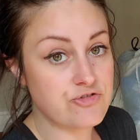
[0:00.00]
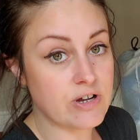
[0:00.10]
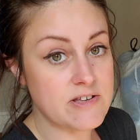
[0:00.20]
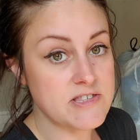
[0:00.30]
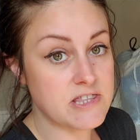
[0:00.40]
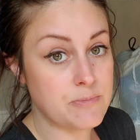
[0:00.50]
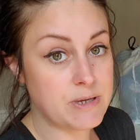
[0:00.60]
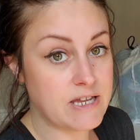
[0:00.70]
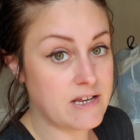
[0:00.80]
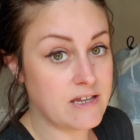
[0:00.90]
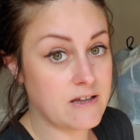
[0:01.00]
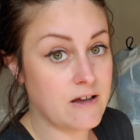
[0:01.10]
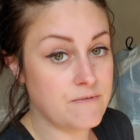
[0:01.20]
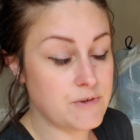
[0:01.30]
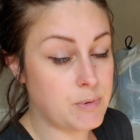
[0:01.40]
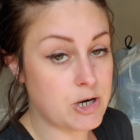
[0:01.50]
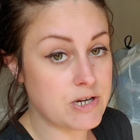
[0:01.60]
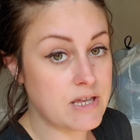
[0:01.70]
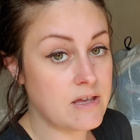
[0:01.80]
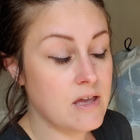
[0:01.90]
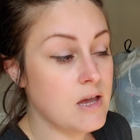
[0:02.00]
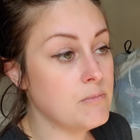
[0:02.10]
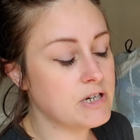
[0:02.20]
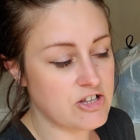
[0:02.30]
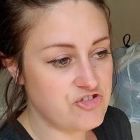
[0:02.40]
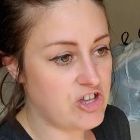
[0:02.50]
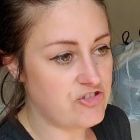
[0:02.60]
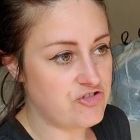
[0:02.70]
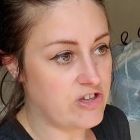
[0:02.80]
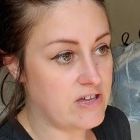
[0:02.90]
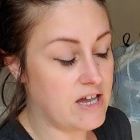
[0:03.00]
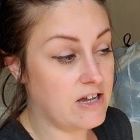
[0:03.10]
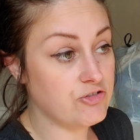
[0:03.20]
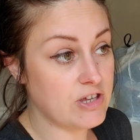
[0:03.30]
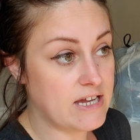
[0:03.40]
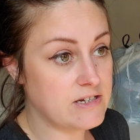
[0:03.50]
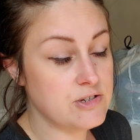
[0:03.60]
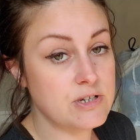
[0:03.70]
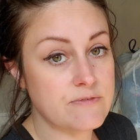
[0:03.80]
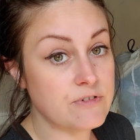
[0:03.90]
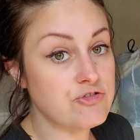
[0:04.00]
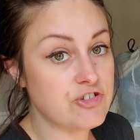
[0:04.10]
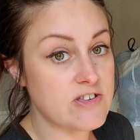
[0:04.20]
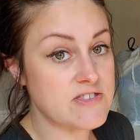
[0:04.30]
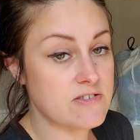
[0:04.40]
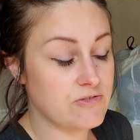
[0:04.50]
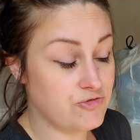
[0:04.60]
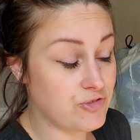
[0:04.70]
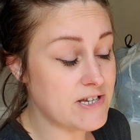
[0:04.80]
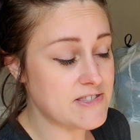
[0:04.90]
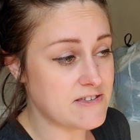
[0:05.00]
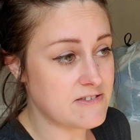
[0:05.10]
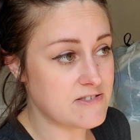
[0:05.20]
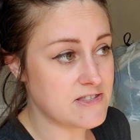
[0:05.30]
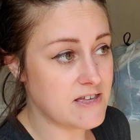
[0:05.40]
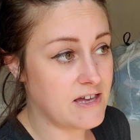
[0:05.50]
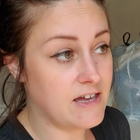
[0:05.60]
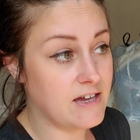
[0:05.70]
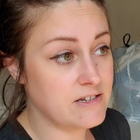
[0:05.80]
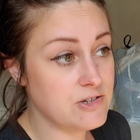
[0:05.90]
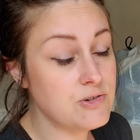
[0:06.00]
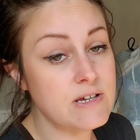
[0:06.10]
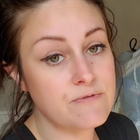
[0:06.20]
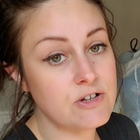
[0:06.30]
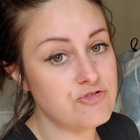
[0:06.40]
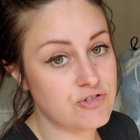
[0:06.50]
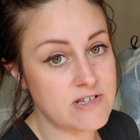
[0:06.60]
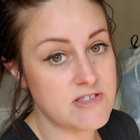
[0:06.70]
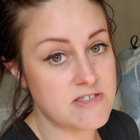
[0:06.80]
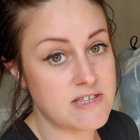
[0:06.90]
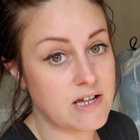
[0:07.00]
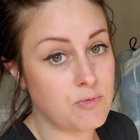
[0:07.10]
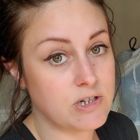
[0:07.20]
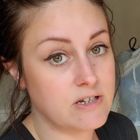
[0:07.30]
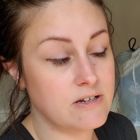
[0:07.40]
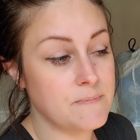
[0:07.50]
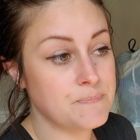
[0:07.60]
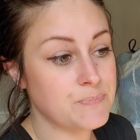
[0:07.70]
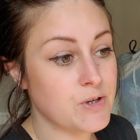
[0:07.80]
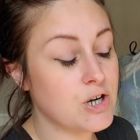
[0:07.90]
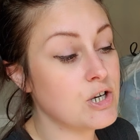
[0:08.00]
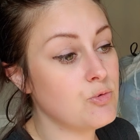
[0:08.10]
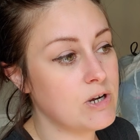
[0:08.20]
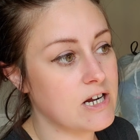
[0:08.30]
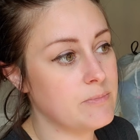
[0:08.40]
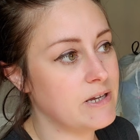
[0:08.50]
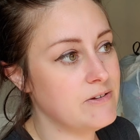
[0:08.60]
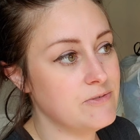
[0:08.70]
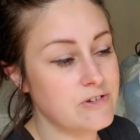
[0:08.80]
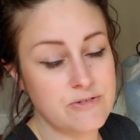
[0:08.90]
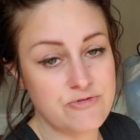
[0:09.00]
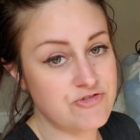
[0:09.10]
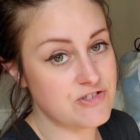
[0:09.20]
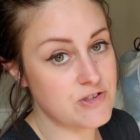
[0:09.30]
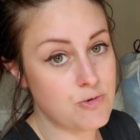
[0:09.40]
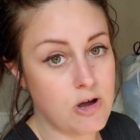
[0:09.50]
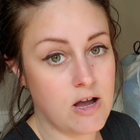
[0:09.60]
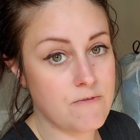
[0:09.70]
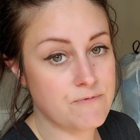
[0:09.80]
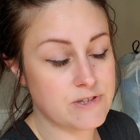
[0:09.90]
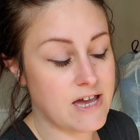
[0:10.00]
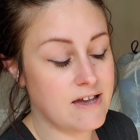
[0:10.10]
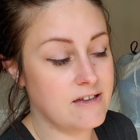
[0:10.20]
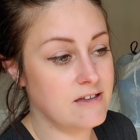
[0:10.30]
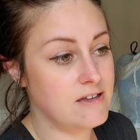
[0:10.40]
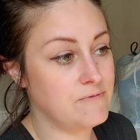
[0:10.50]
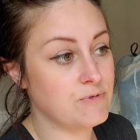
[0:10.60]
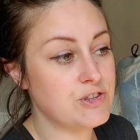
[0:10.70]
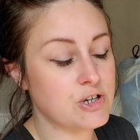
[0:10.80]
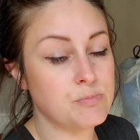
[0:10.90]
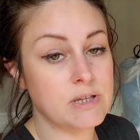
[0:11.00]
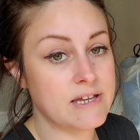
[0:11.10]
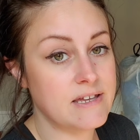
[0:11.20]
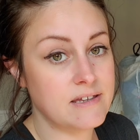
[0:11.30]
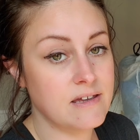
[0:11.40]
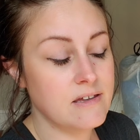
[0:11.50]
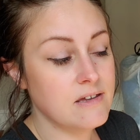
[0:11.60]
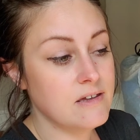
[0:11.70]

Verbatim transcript: a dress at the beginning of the party, but I changed it. I actually had two different dress, dresses. I had two different dresses that I wanted her to wear, but it was just too hot for that. And with her playing,